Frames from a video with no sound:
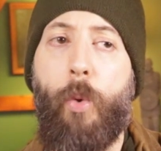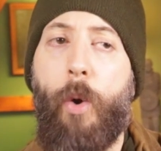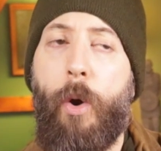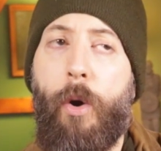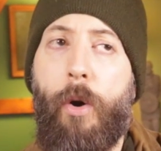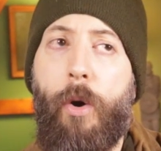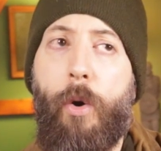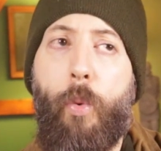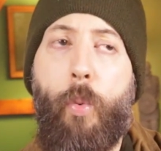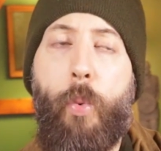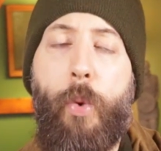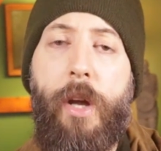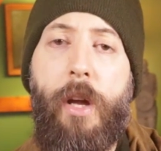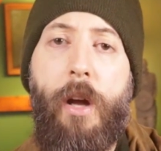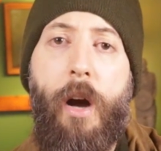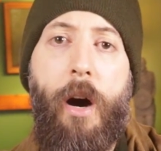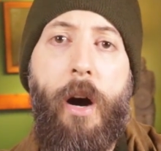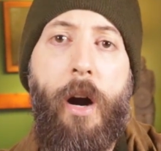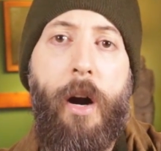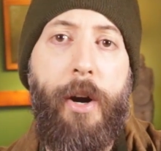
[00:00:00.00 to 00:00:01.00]

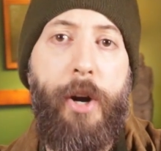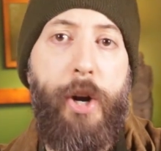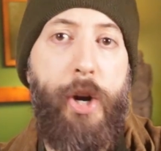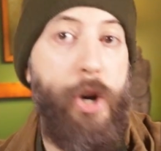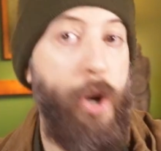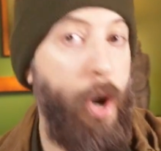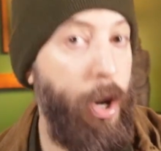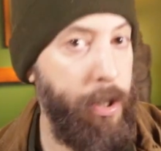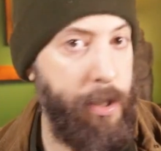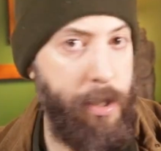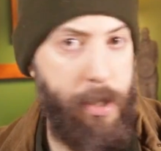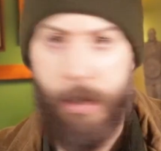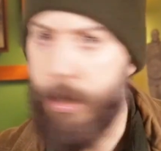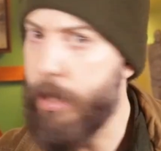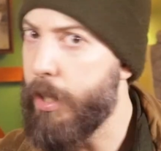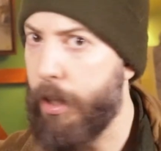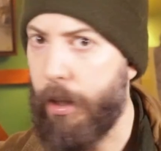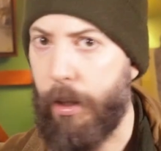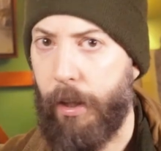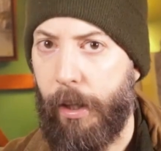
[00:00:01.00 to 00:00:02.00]
we are not
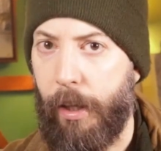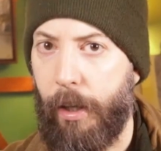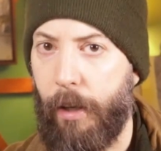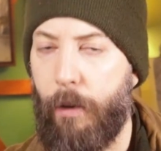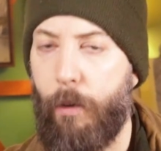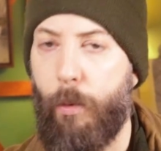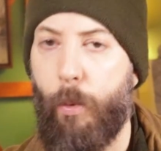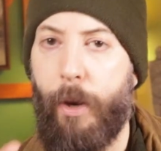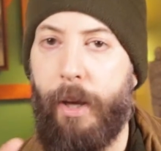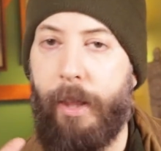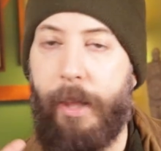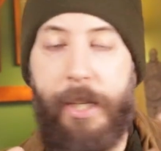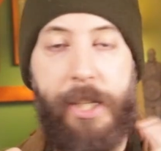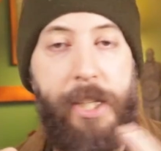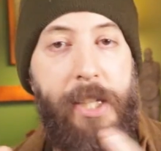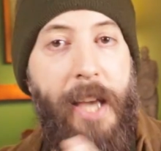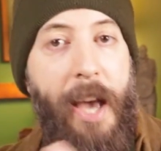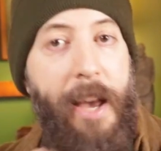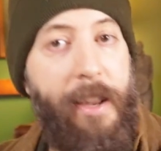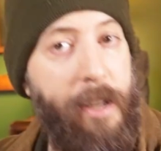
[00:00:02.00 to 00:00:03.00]
dealing with a
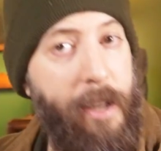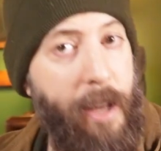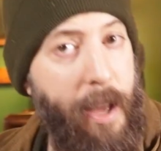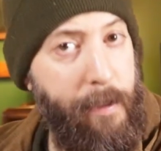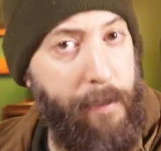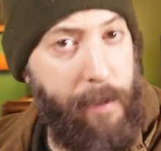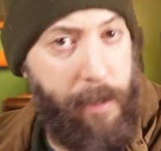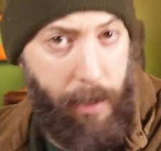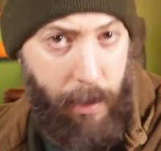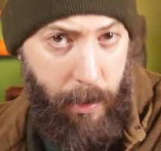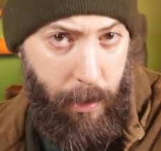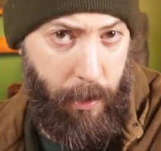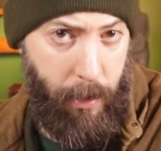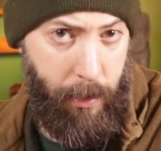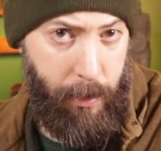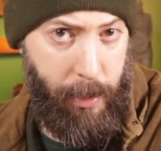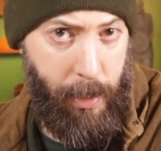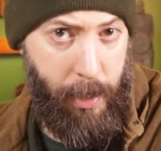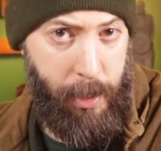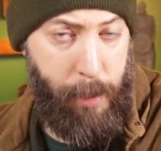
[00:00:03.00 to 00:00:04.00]
Scandinavian
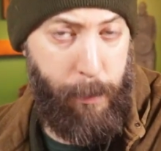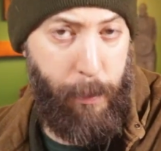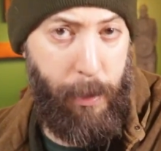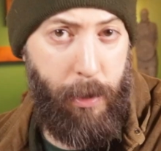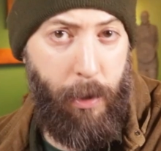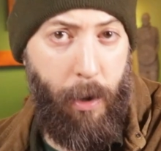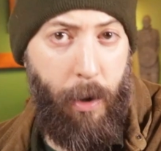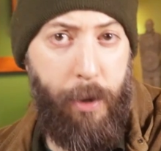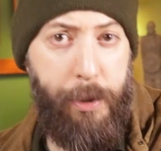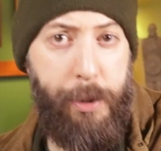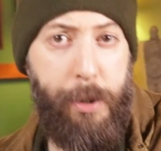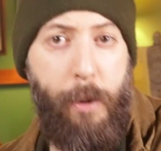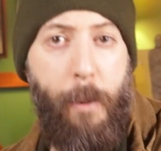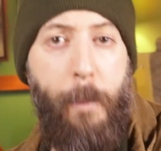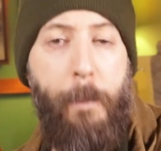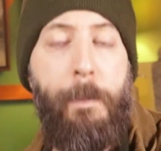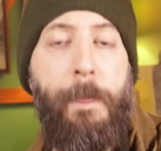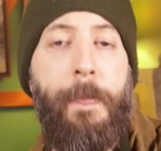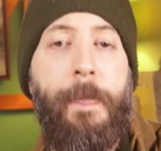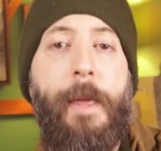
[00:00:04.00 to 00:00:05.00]
context, but
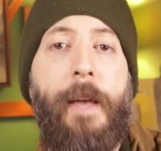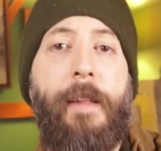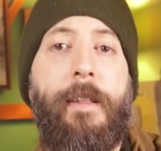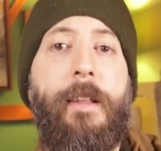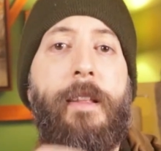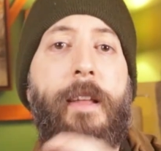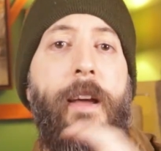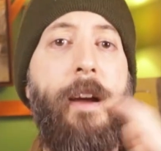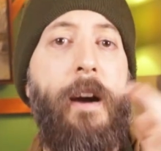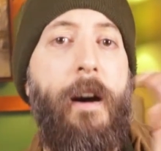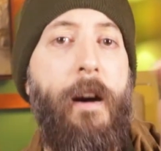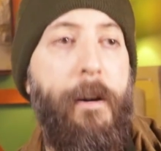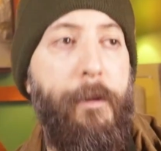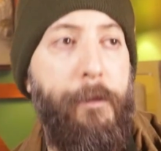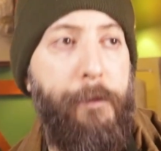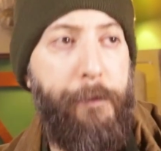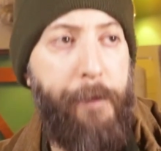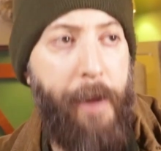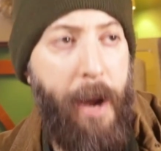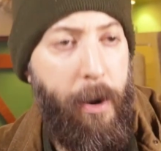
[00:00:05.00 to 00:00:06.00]
also that they are
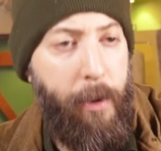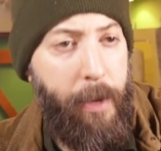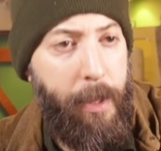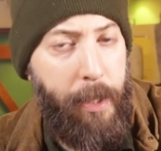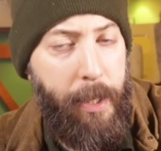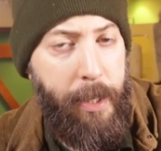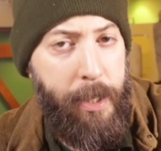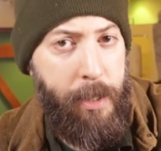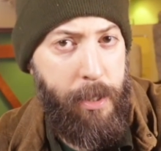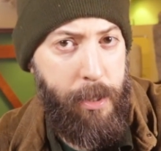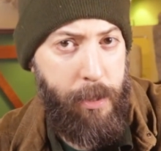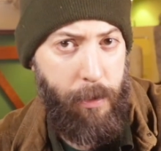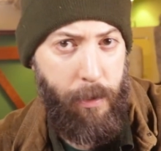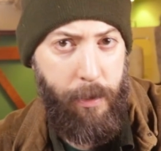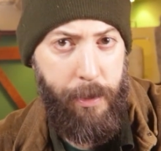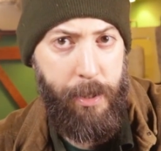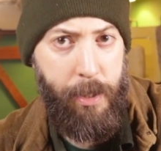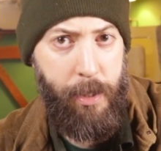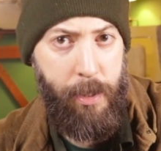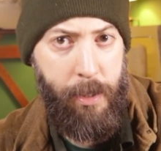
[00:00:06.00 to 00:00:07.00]
very late
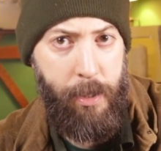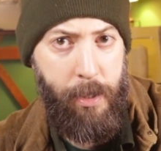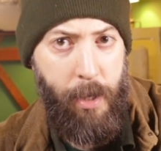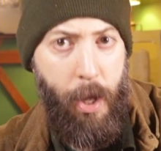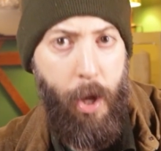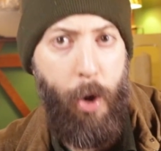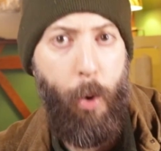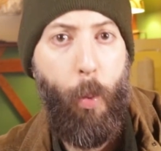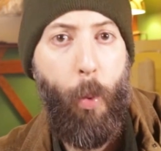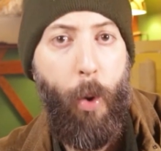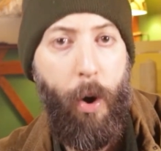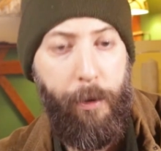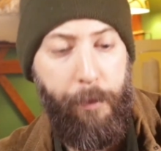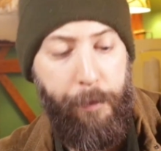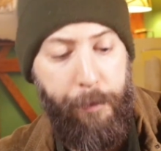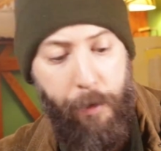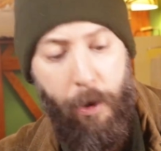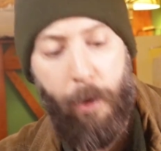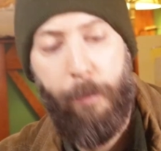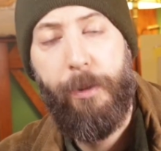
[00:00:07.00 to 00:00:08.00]
sources, one
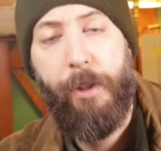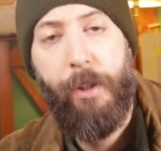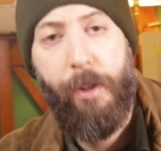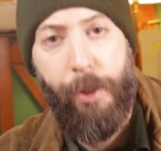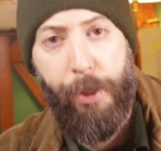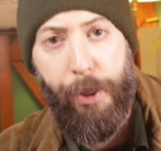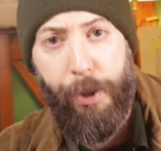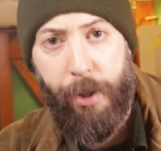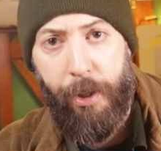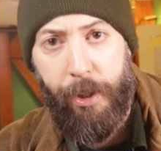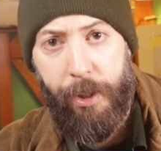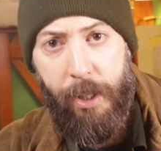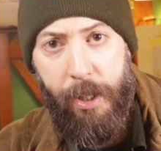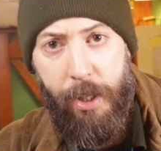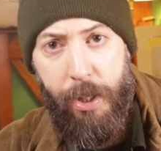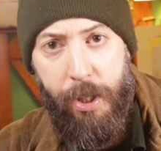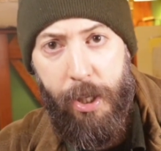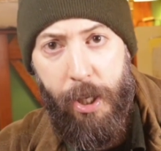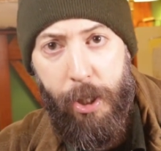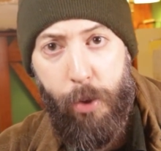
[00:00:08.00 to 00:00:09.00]
from the
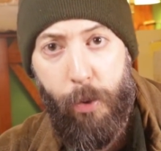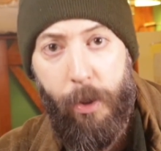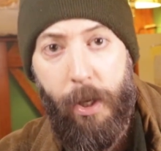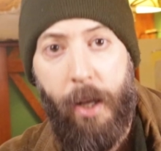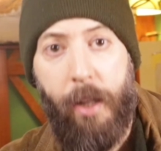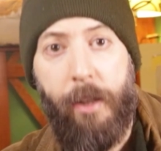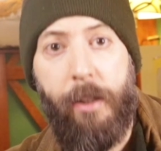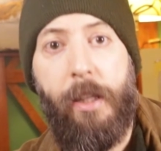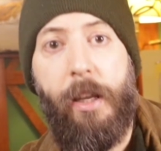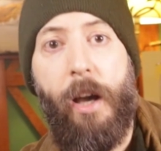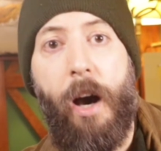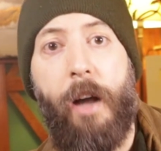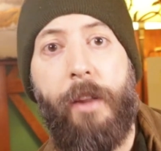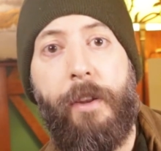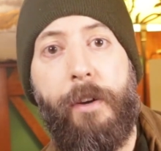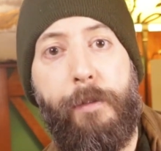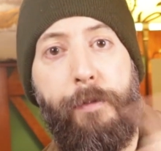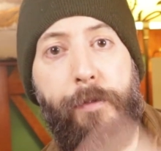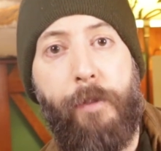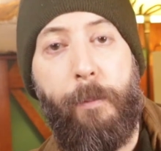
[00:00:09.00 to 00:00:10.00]
13th century and the
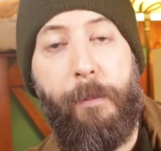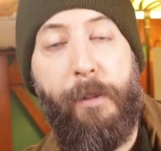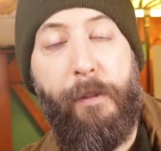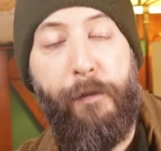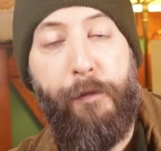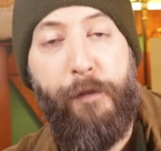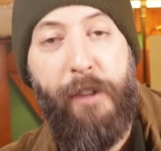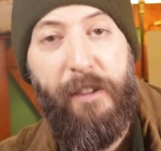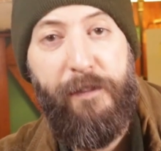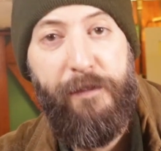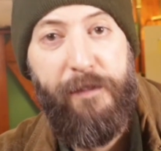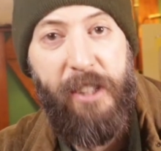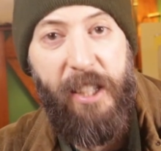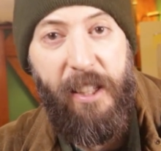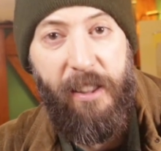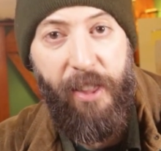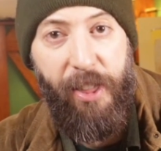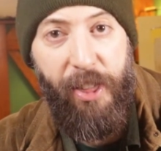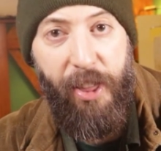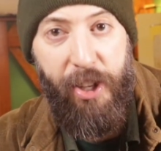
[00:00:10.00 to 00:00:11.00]
other from the
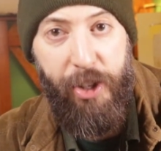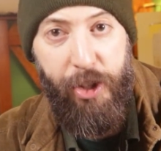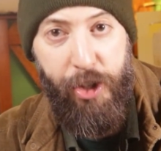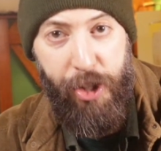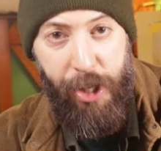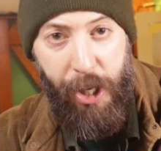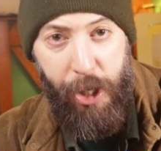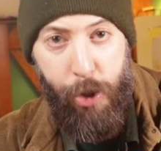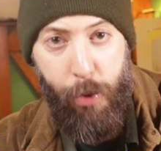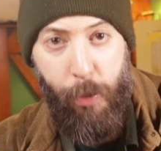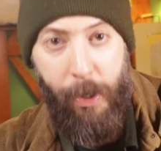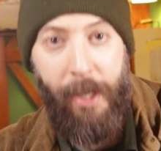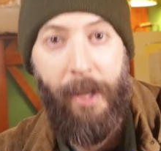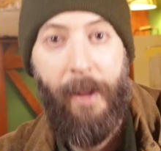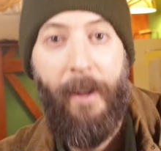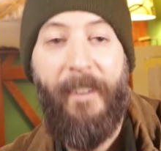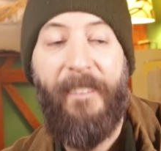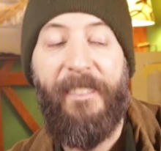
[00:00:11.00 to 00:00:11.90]
15th century.